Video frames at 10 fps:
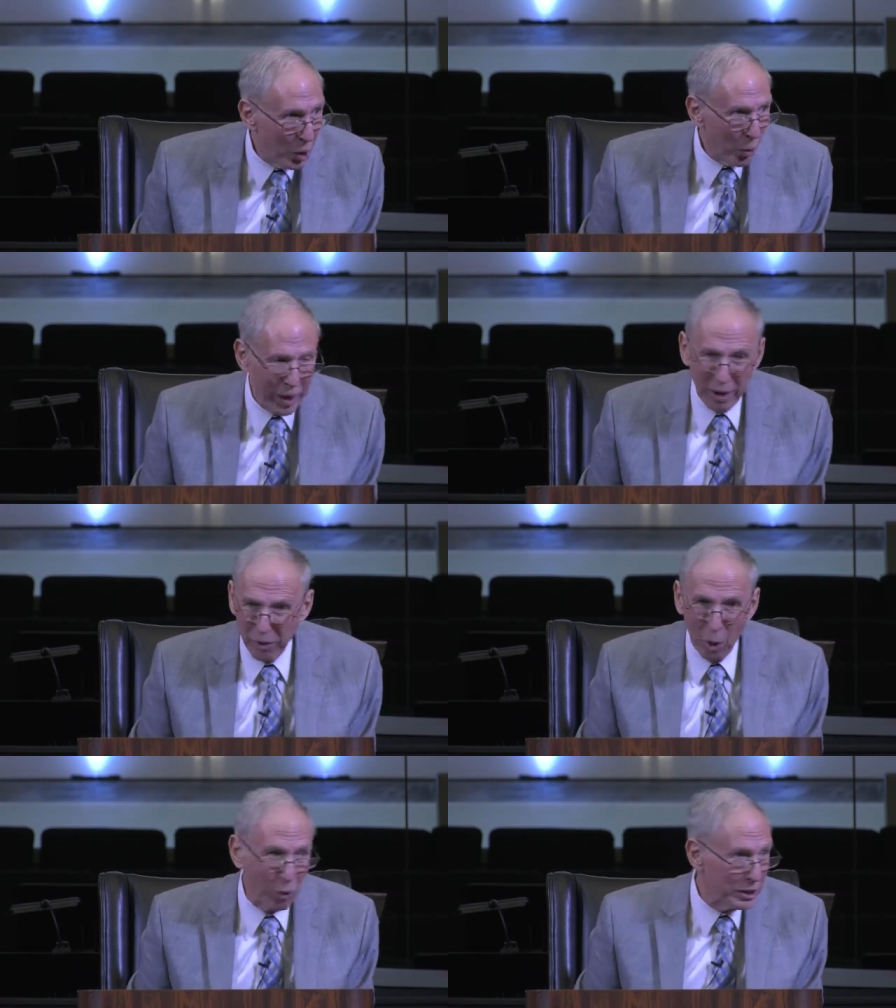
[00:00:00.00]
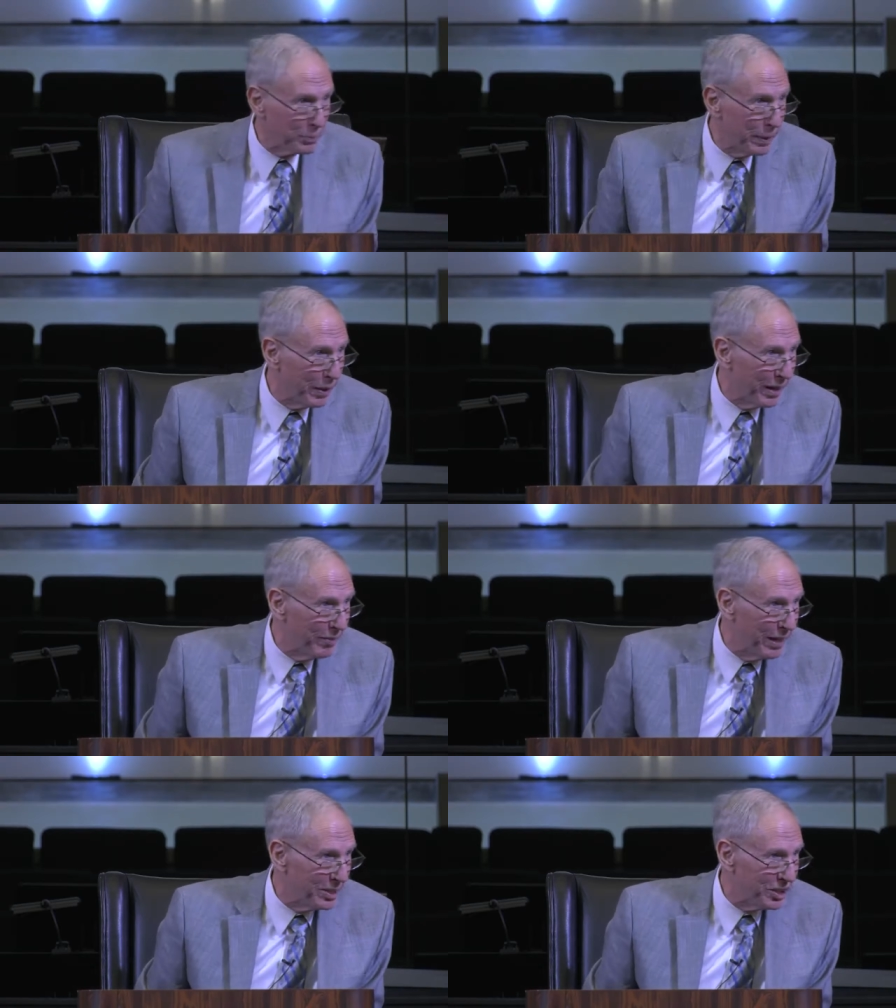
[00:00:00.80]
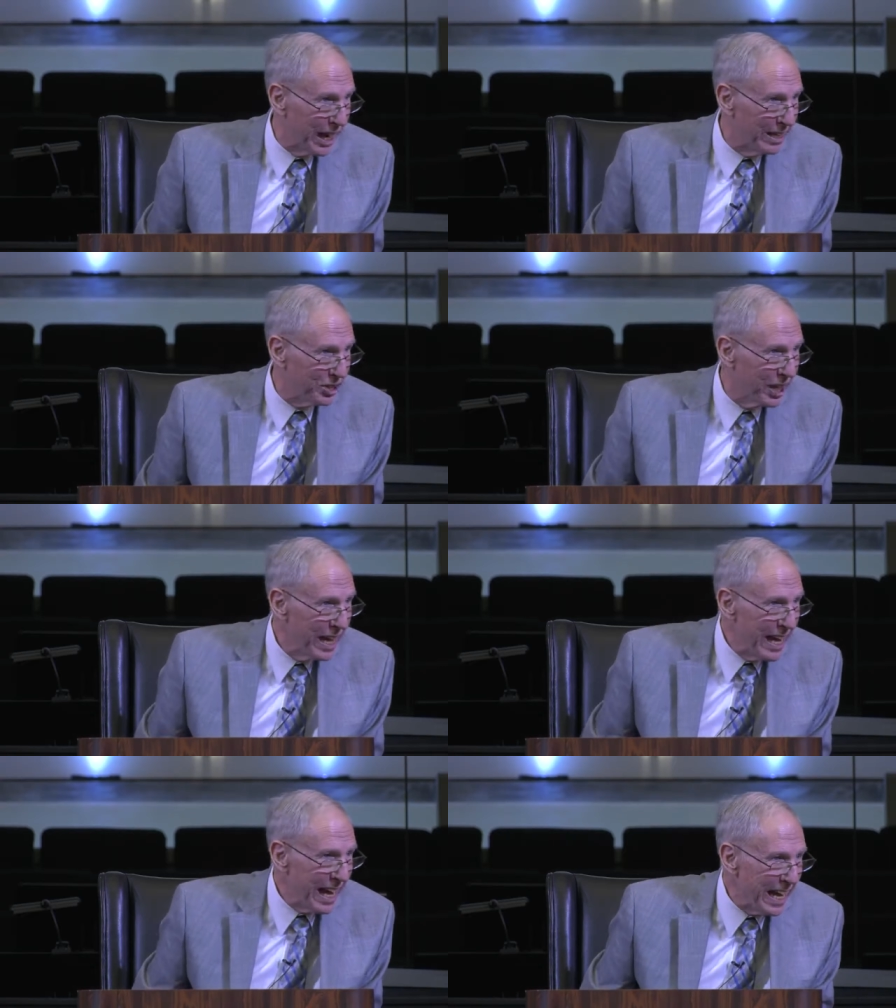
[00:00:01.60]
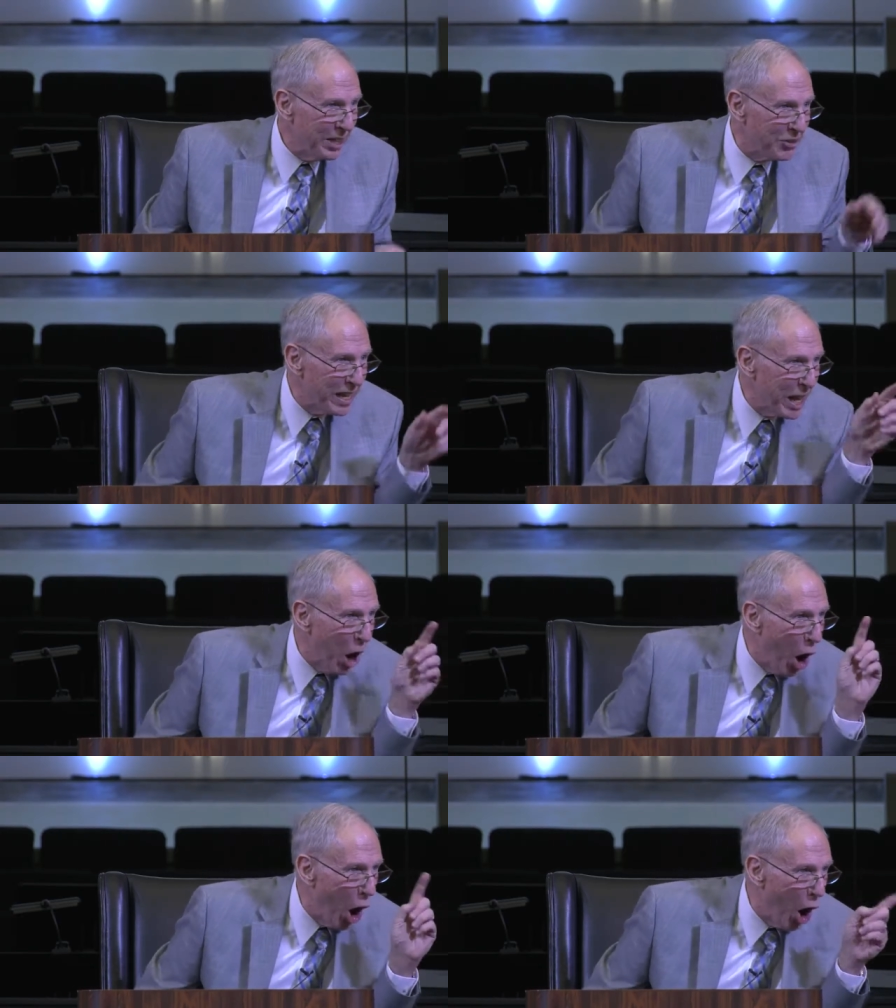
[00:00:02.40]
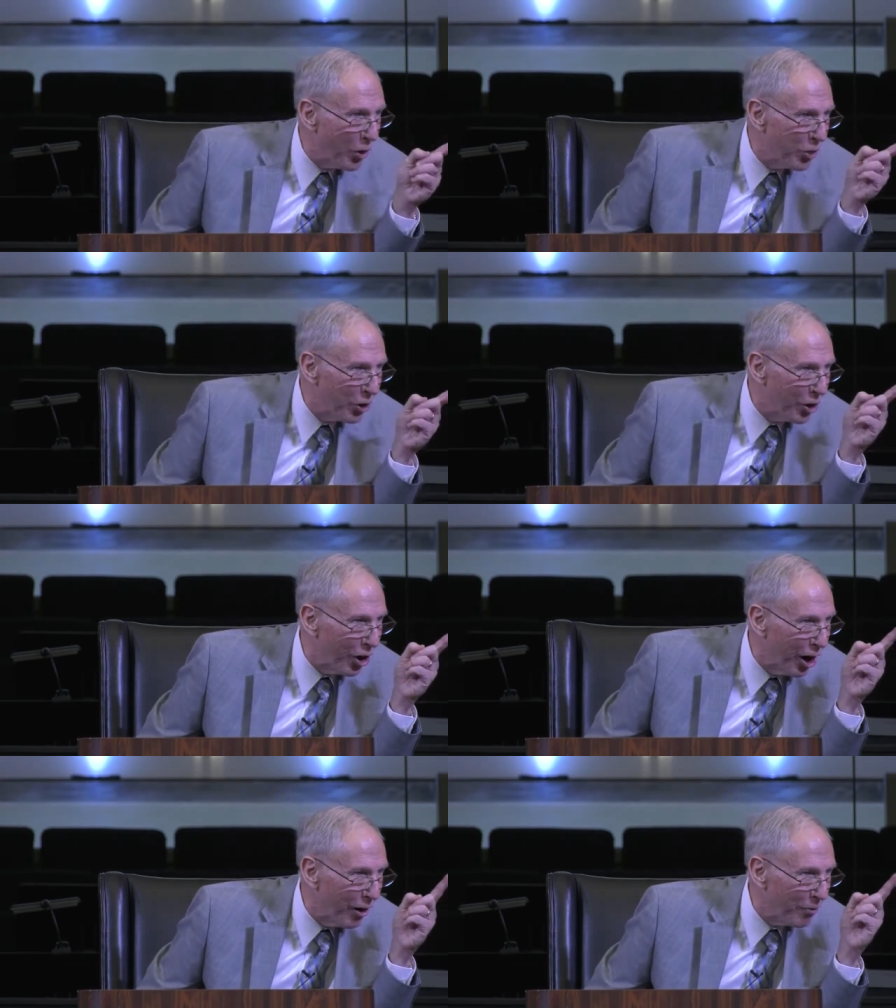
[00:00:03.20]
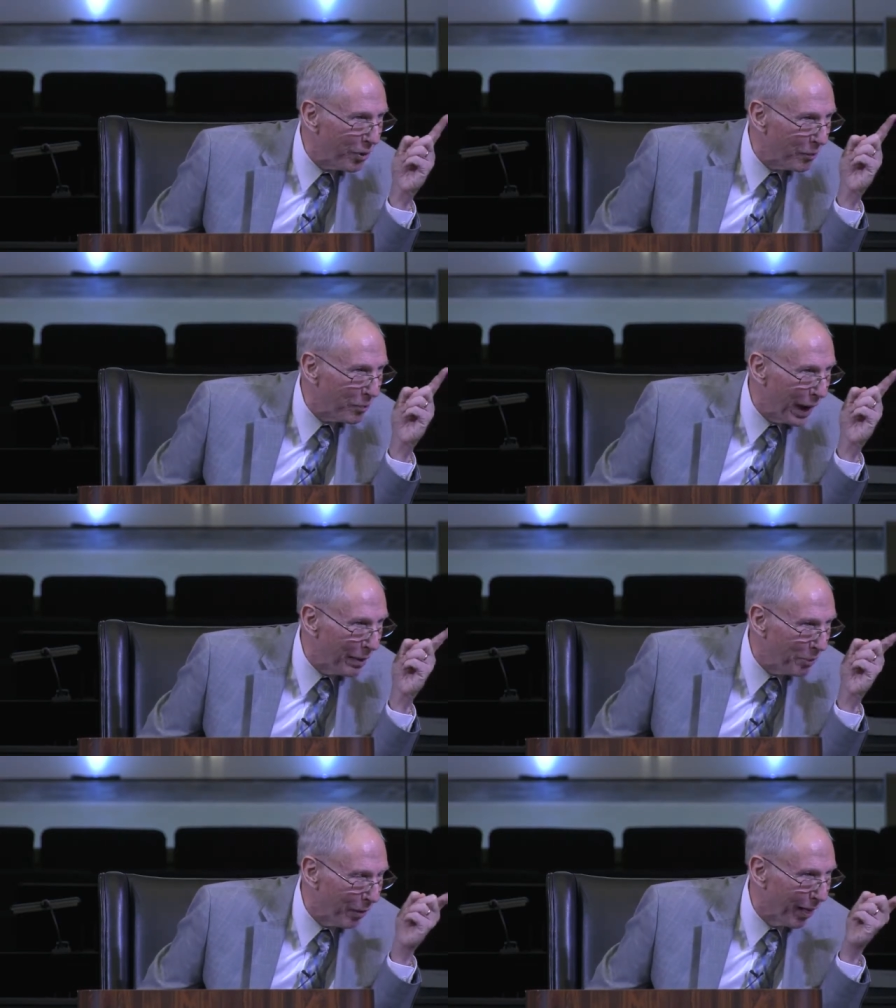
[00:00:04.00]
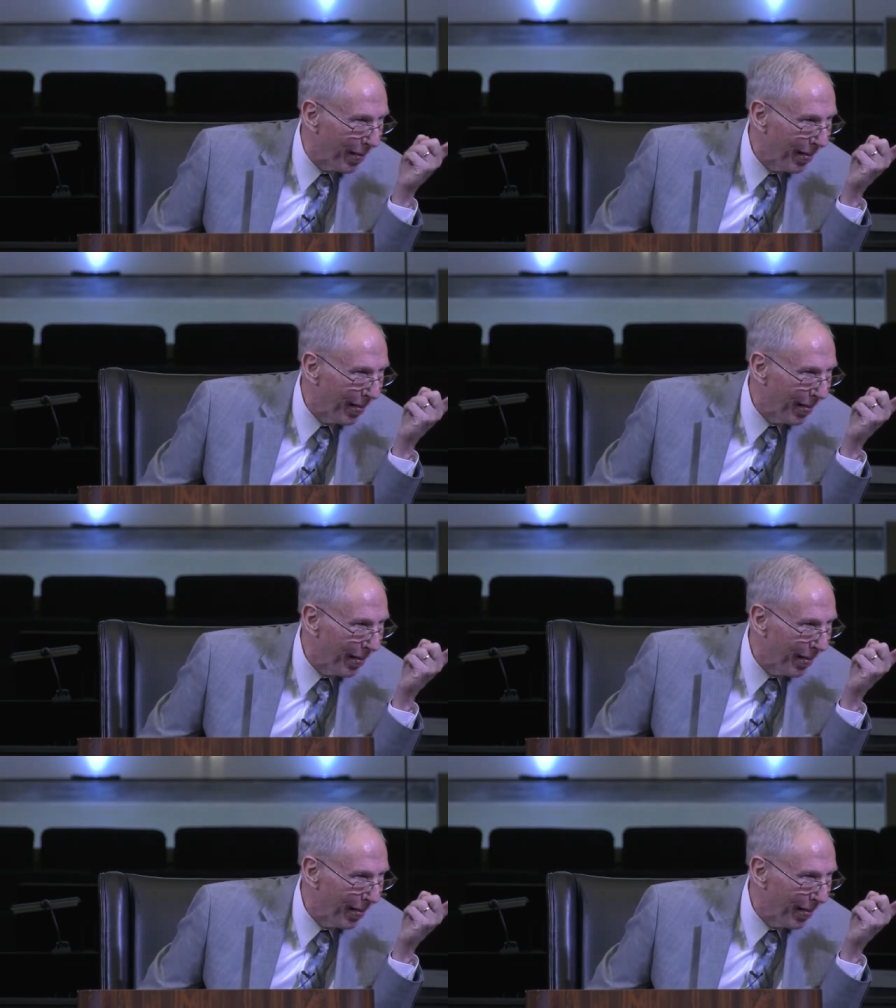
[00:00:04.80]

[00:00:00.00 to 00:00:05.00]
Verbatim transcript: We have the Holy Spirit living inside us. He's the author of the Bible.